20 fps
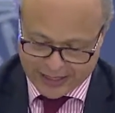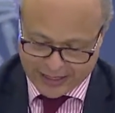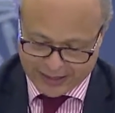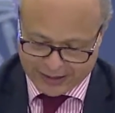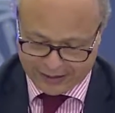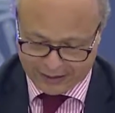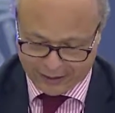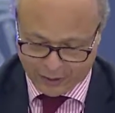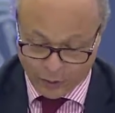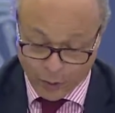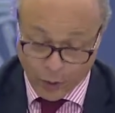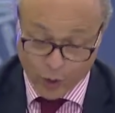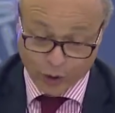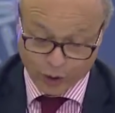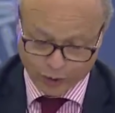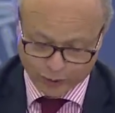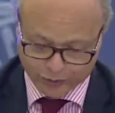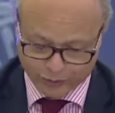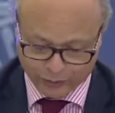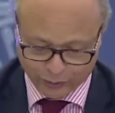uh,
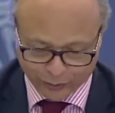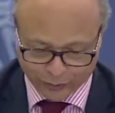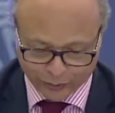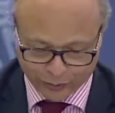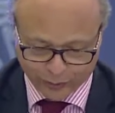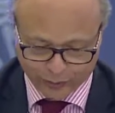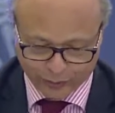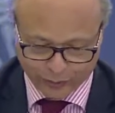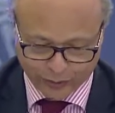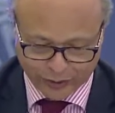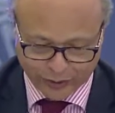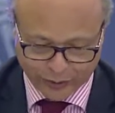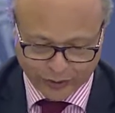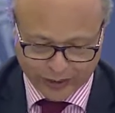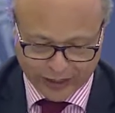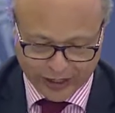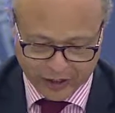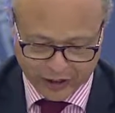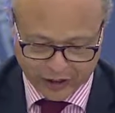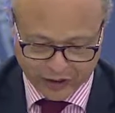world for, for, for
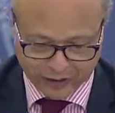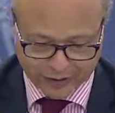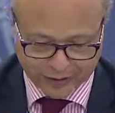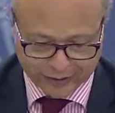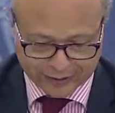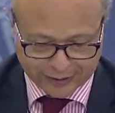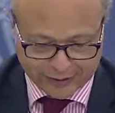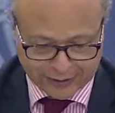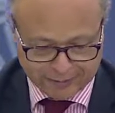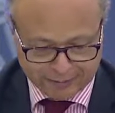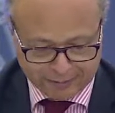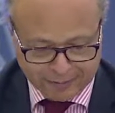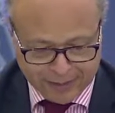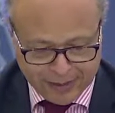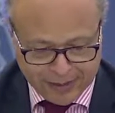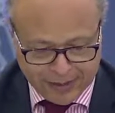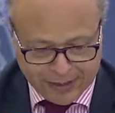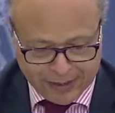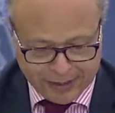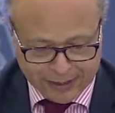education.
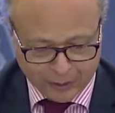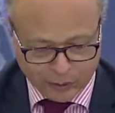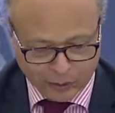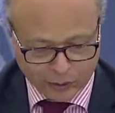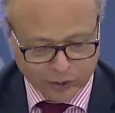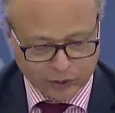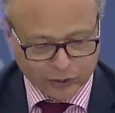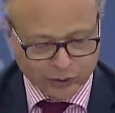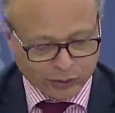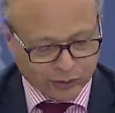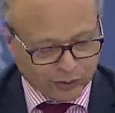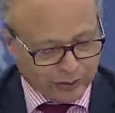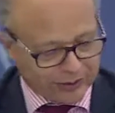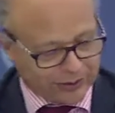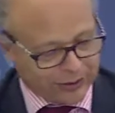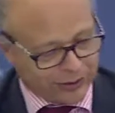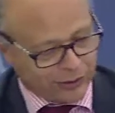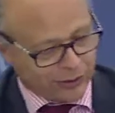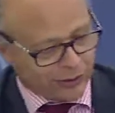Uh, also, what